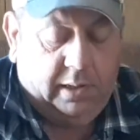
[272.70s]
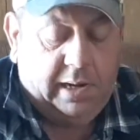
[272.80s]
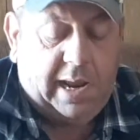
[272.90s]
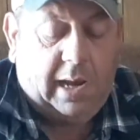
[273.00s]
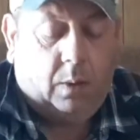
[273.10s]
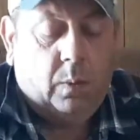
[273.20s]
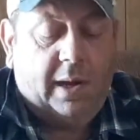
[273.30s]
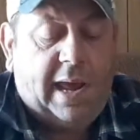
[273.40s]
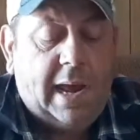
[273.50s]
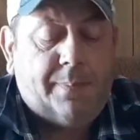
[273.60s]
Now,
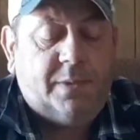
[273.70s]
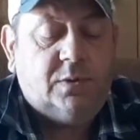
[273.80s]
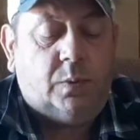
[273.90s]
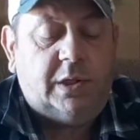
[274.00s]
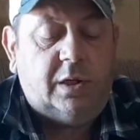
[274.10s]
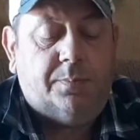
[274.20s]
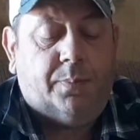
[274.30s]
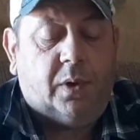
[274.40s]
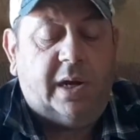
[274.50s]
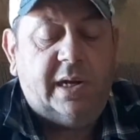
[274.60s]
what happens when you
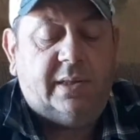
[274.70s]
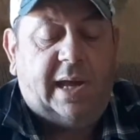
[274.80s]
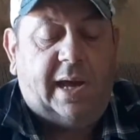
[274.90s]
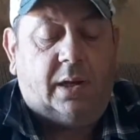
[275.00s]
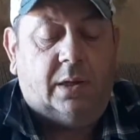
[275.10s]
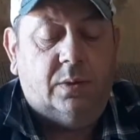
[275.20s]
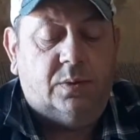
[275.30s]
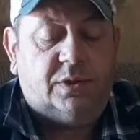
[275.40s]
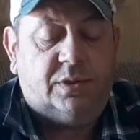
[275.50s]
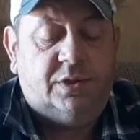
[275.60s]
bring that
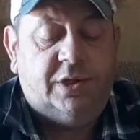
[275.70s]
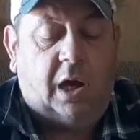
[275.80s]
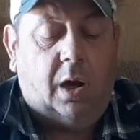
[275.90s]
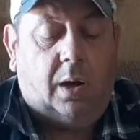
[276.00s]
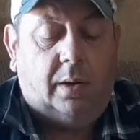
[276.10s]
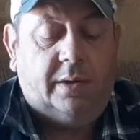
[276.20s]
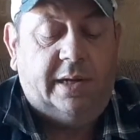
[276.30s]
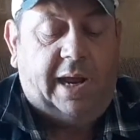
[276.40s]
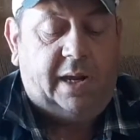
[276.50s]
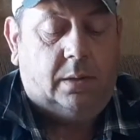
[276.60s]
loose jaw
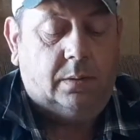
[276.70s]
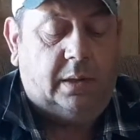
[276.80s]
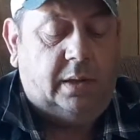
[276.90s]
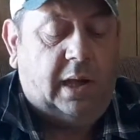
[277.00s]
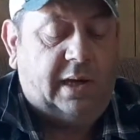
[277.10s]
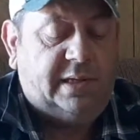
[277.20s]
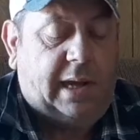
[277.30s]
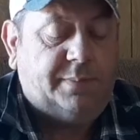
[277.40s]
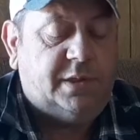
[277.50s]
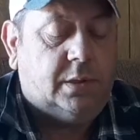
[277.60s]
down, and a lot of
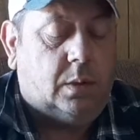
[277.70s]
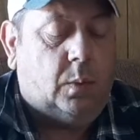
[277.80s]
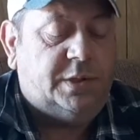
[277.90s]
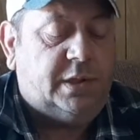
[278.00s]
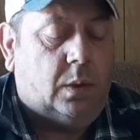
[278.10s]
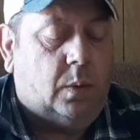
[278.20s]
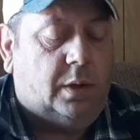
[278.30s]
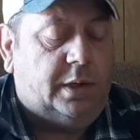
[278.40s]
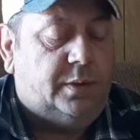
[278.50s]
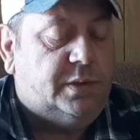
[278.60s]
times what you're going to
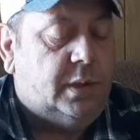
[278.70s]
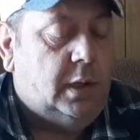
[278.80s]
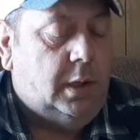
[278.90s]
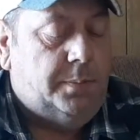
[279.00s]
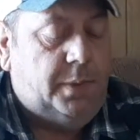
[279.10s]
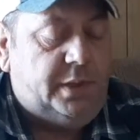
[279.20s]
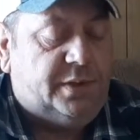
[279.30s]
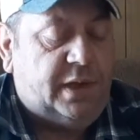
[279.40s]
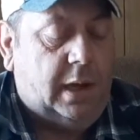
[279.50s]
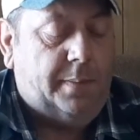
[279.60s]
want to do is put your
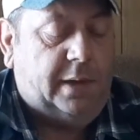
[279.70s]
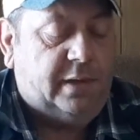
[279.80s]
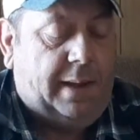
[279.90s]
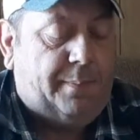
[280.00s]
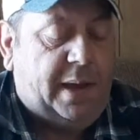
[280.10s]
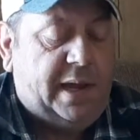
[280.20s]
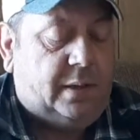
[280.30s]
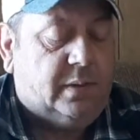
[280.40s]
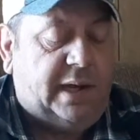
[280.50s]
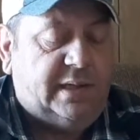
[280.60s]
thumb under that
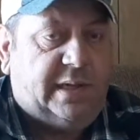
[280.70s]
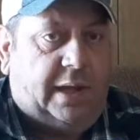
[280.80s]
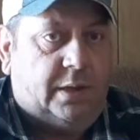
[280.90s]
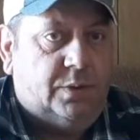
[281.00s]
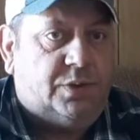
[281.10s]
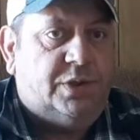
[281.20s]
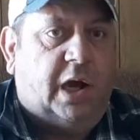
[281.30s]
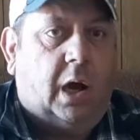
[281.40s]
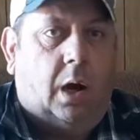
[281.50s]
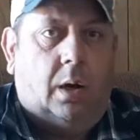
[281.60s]
pan, raise that loose
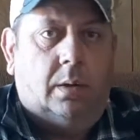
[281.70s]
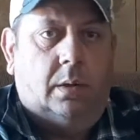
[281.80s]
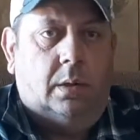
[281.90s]
jaw,